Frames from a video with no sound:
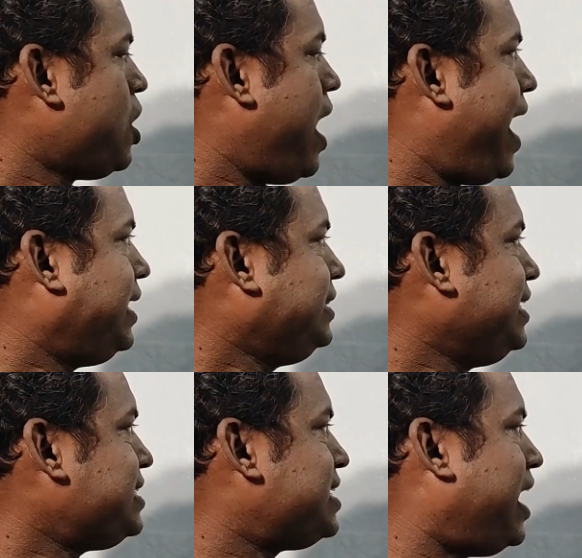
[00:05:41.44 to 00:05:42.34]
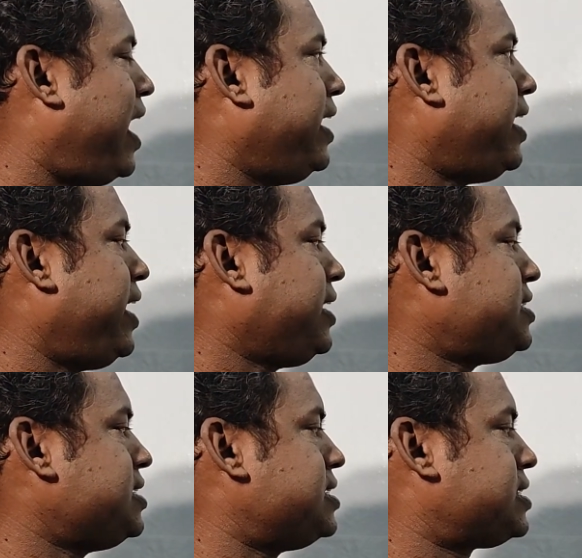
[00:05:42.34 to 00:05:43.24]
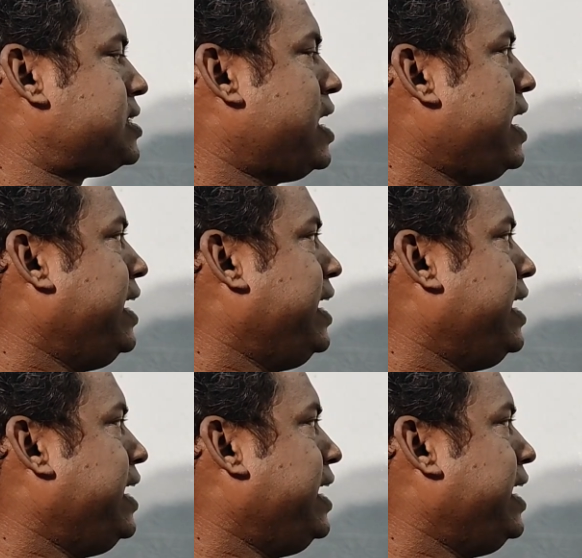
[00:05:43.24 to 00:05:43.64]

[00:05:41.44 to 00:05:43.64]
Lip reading: And these directions,